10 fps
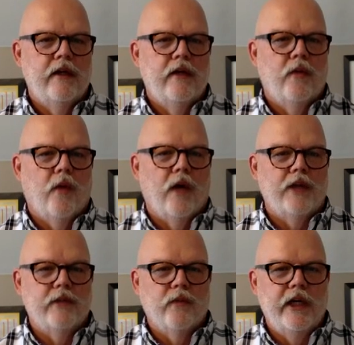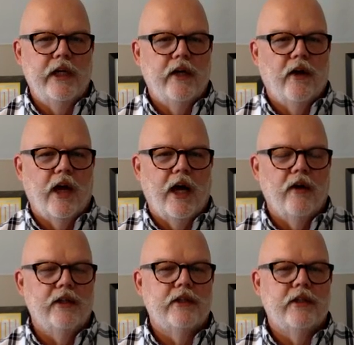watching retail
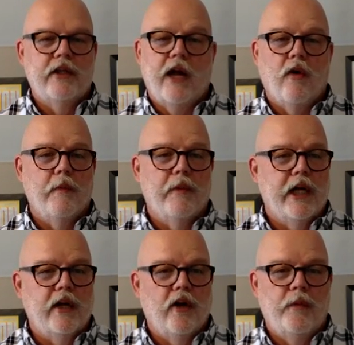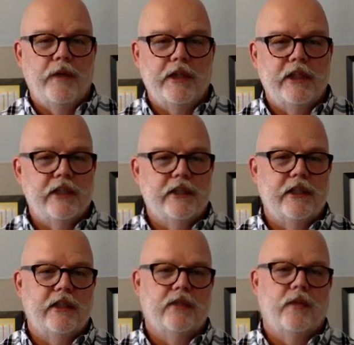outlets that now are beginning to open in Tennessee
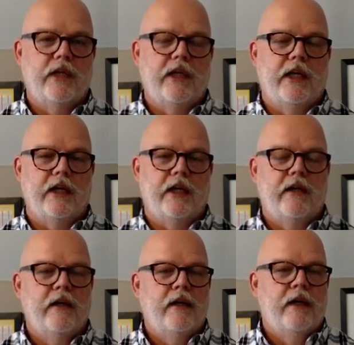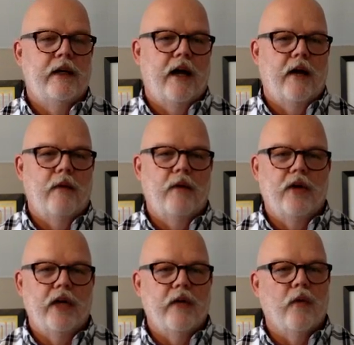this weekend,
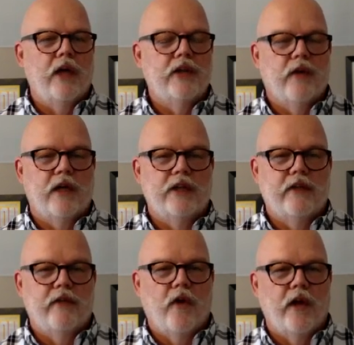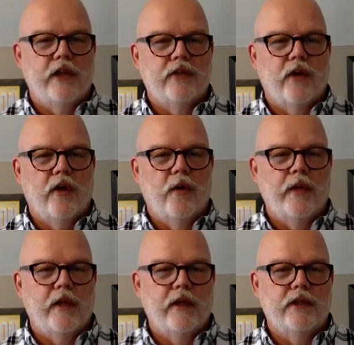looking at restaurants that have already started
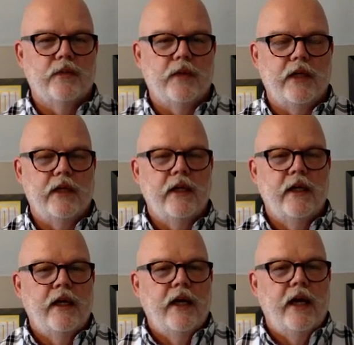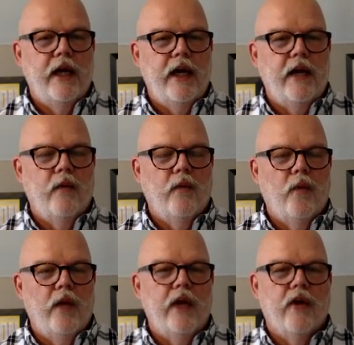opening this week. And
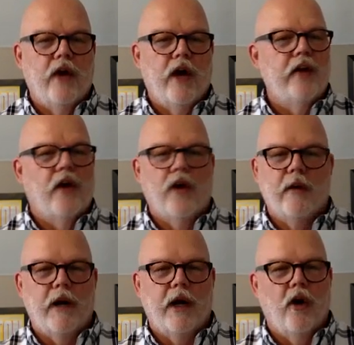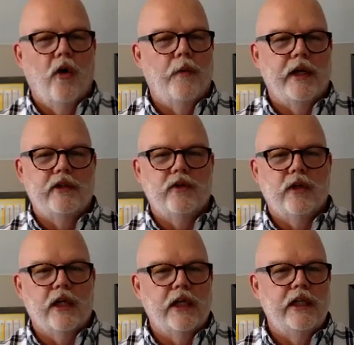we are not talking about opening to
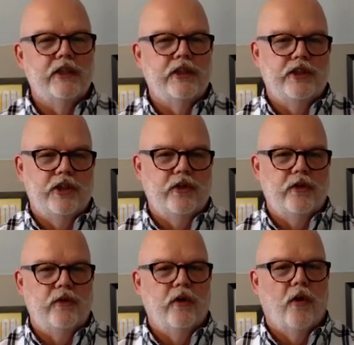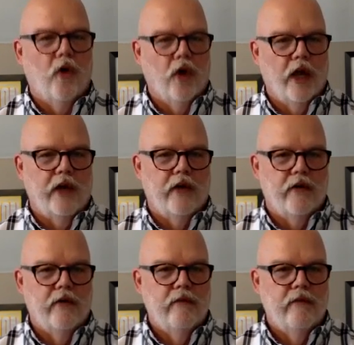at least June or later.